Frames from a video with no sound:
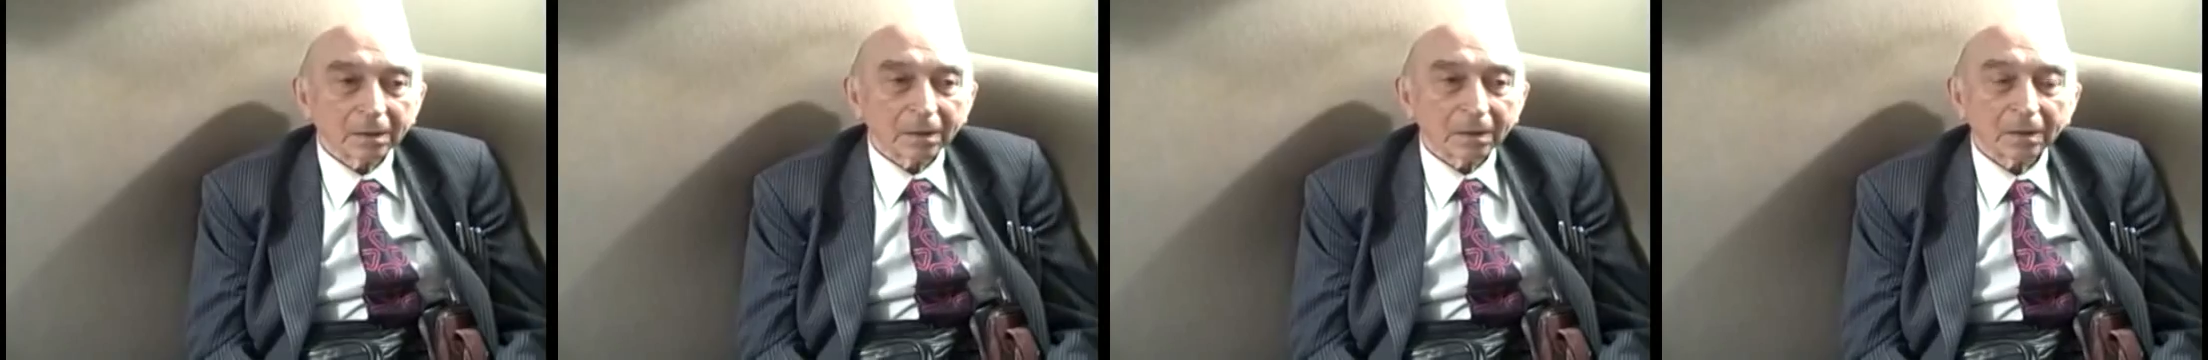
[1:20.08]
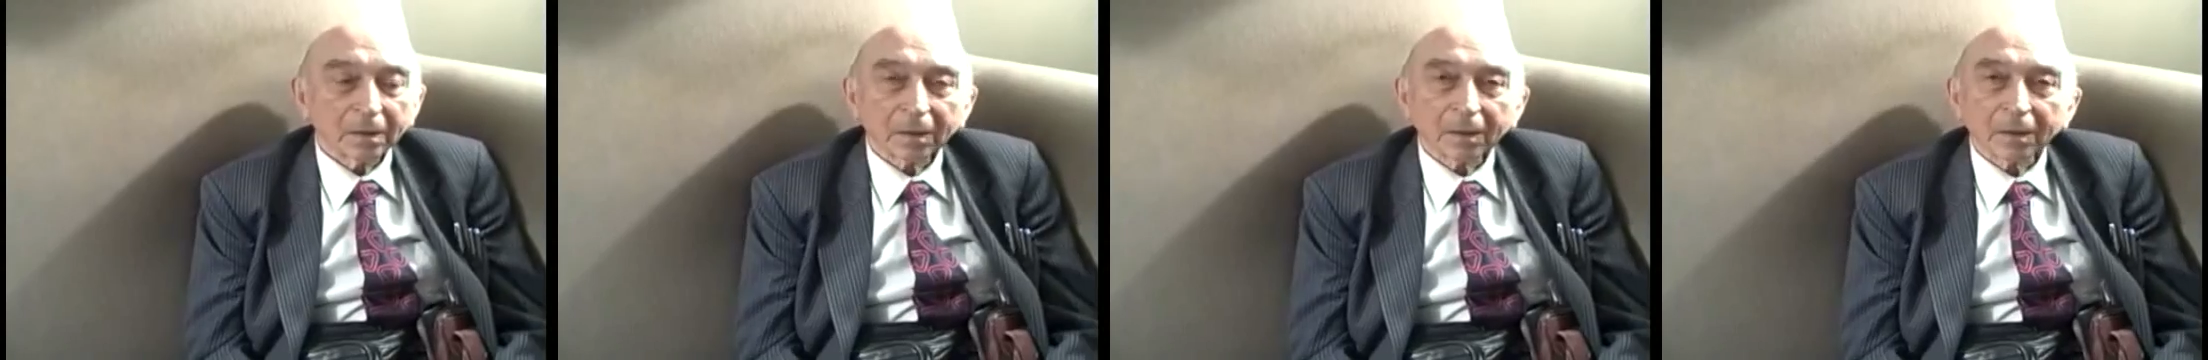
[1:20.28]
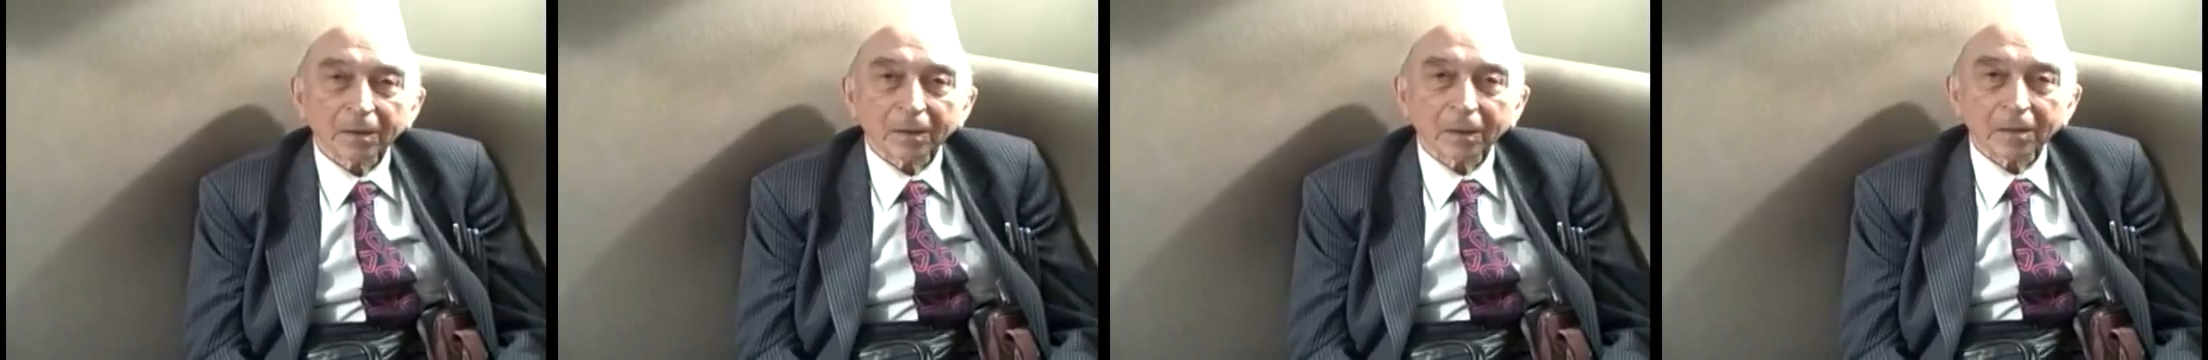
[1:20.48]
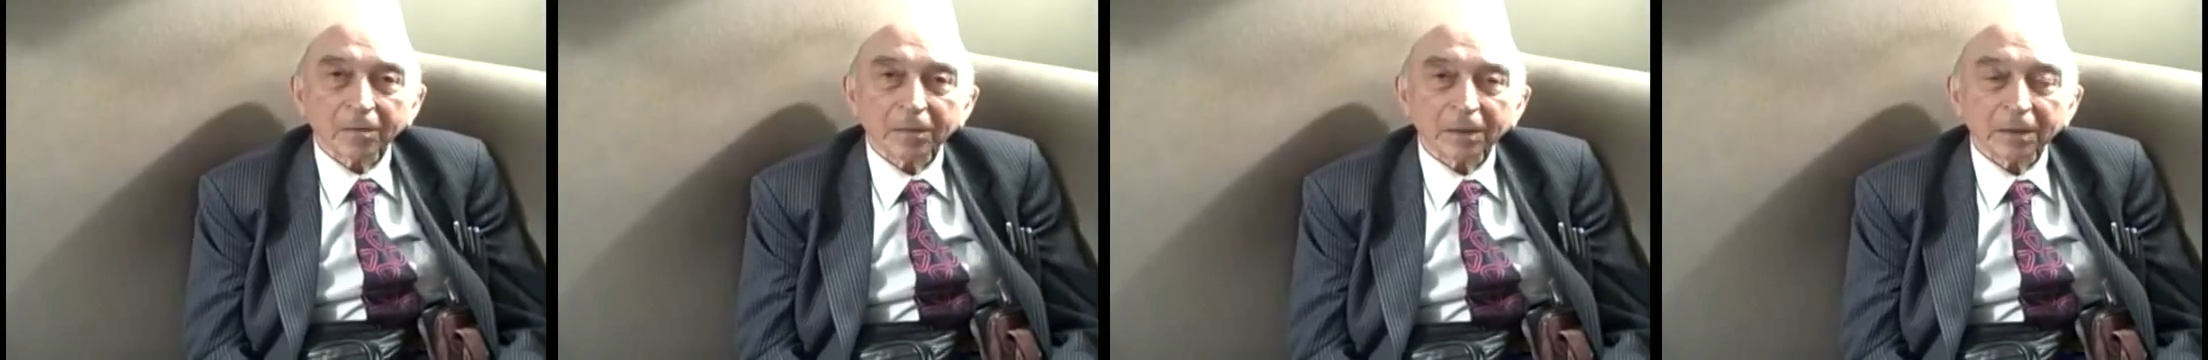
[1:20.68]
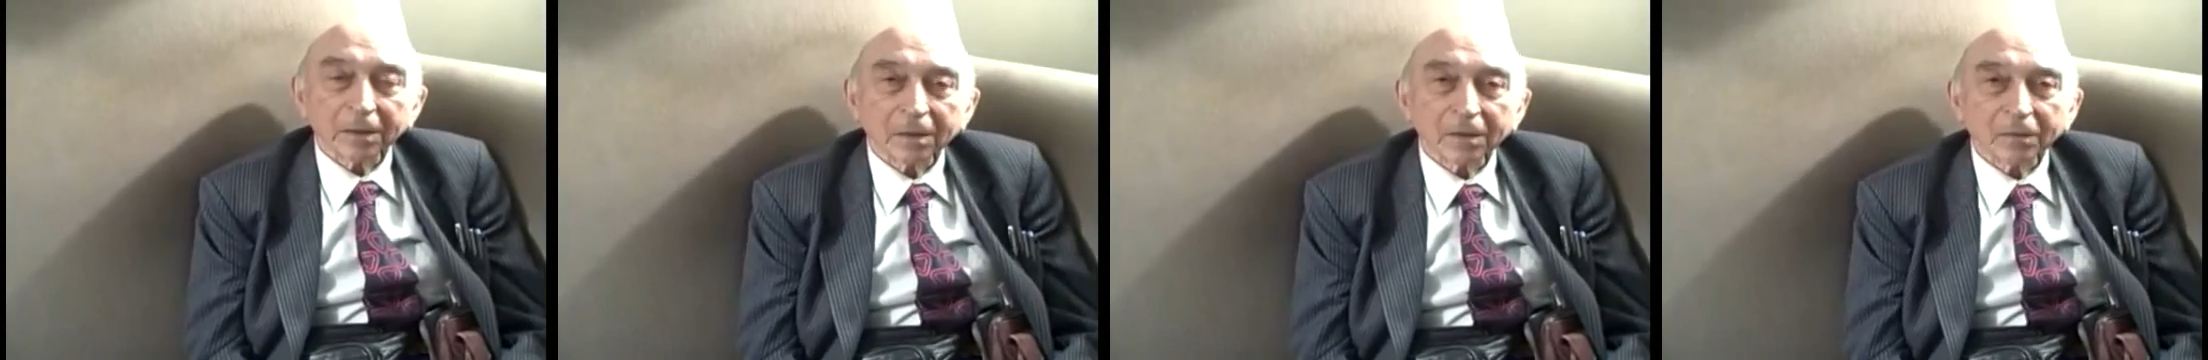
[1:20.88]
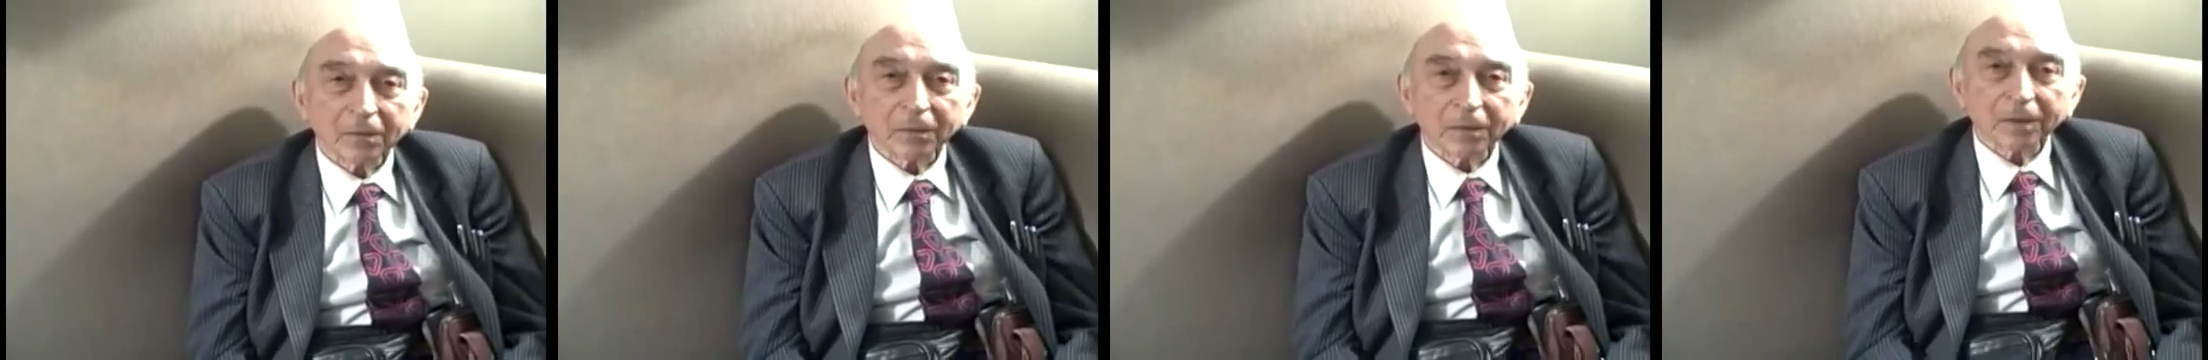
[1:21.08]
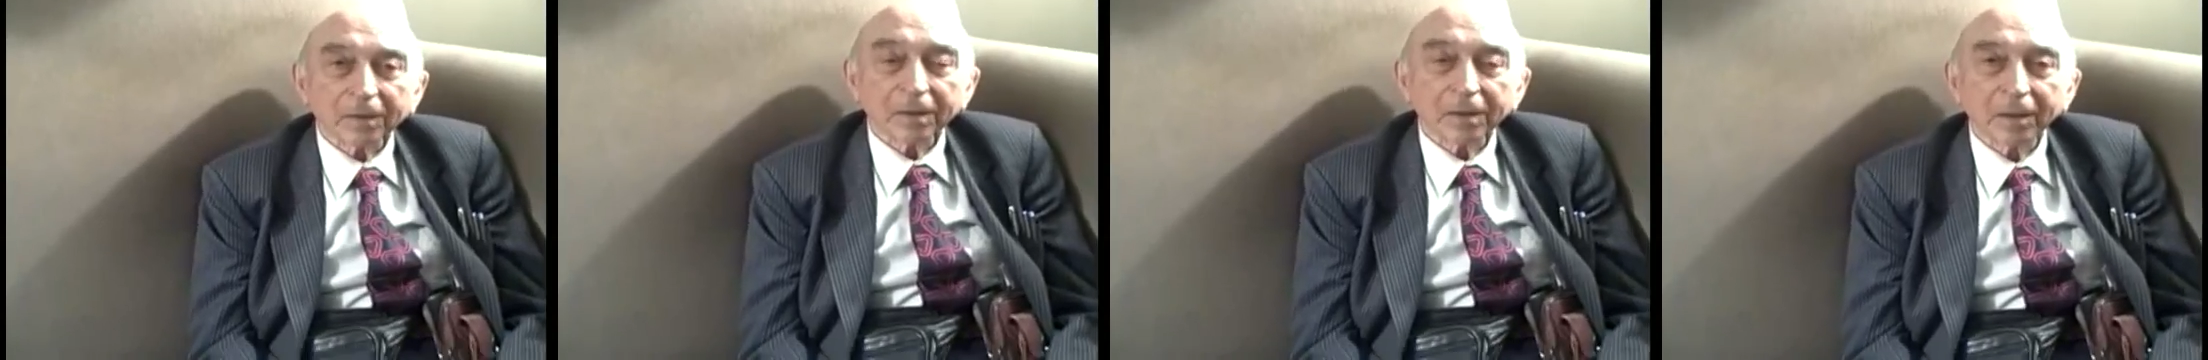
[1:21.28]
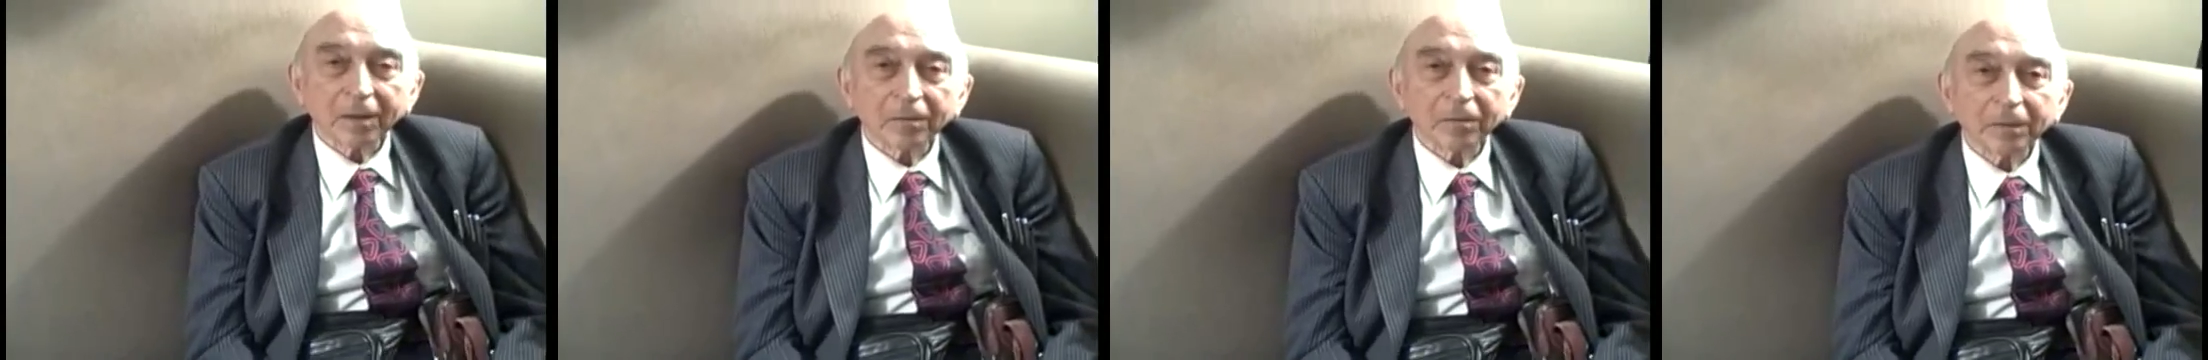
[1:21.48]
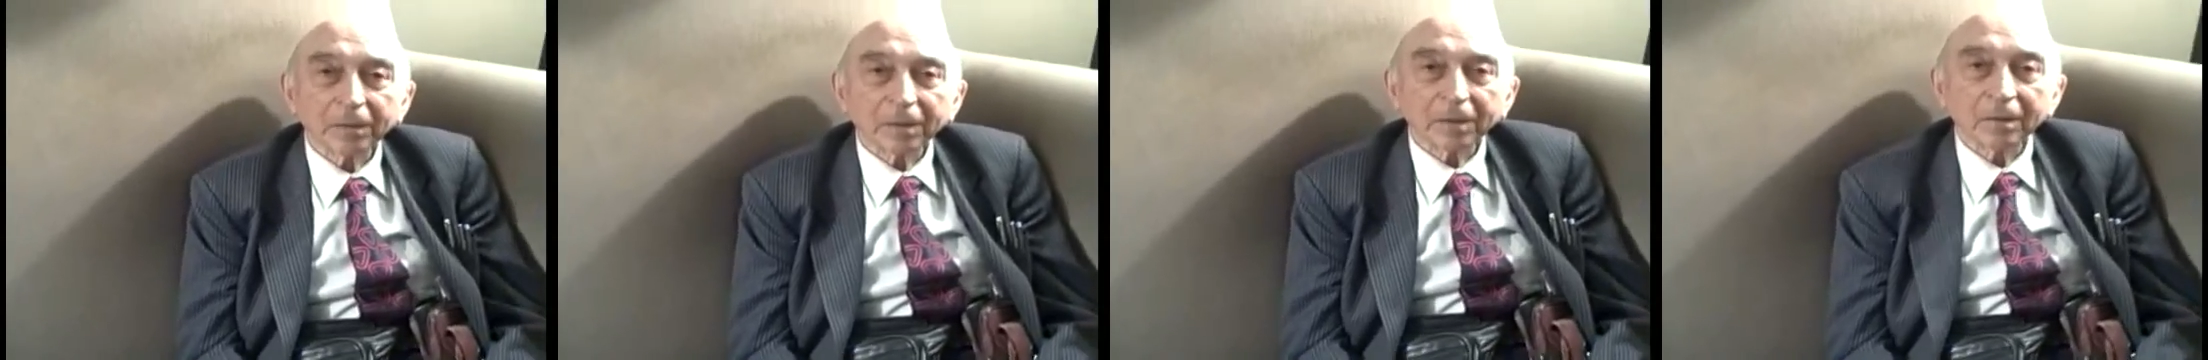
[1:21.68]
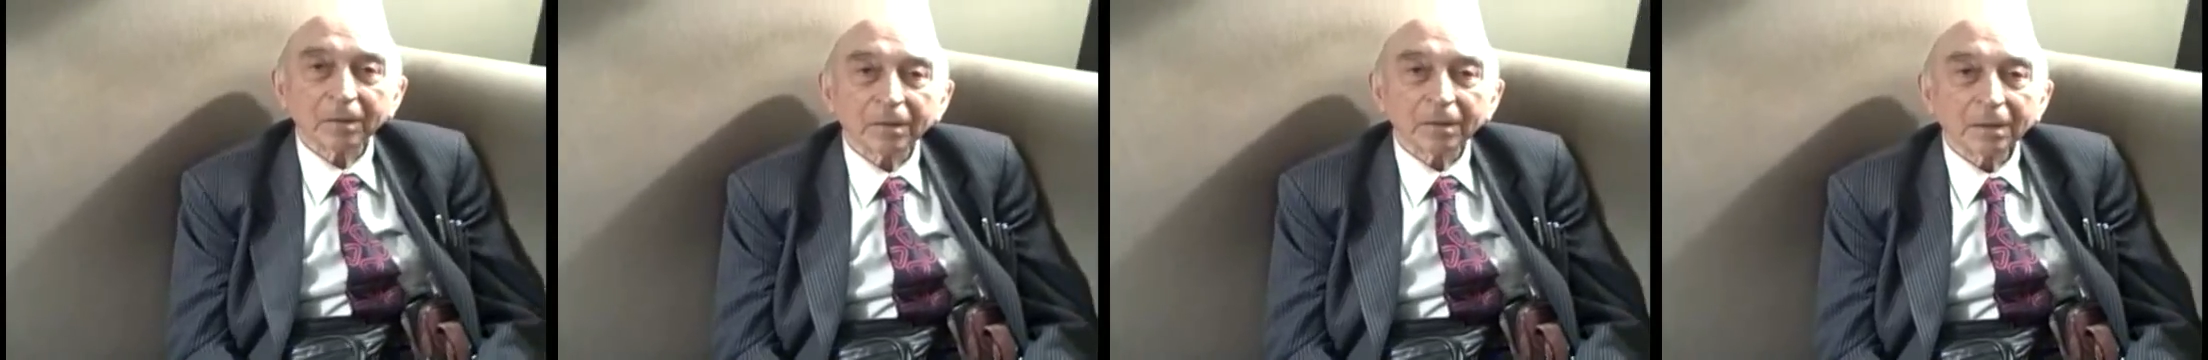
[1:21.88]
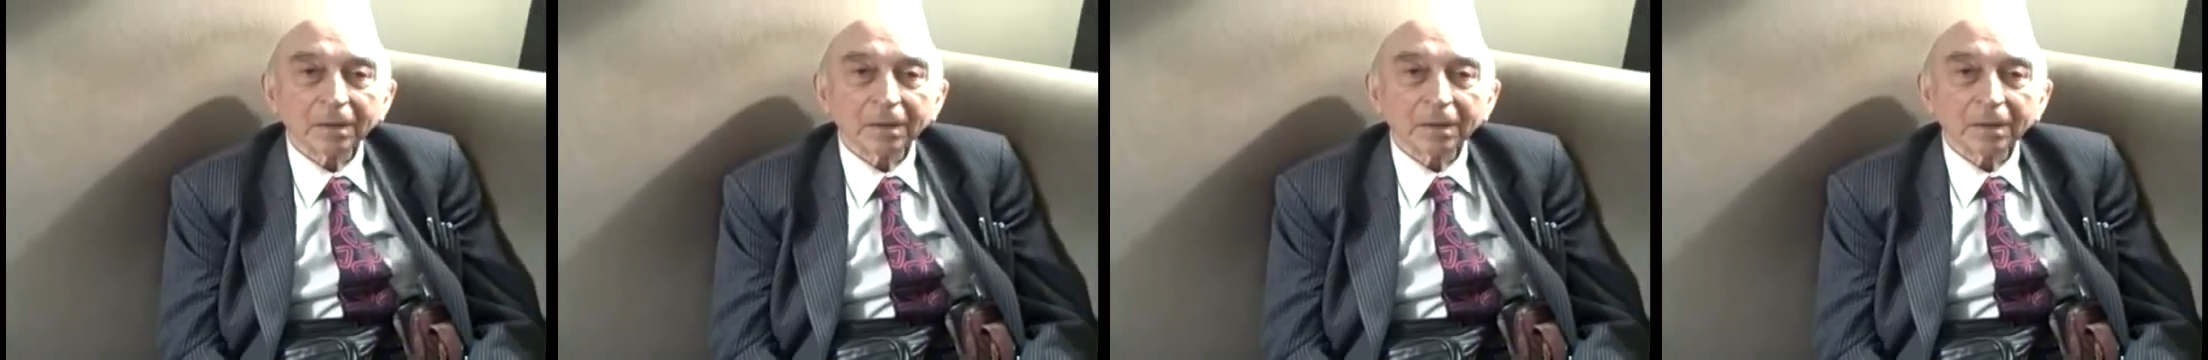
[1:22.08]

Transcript: In economics, for example,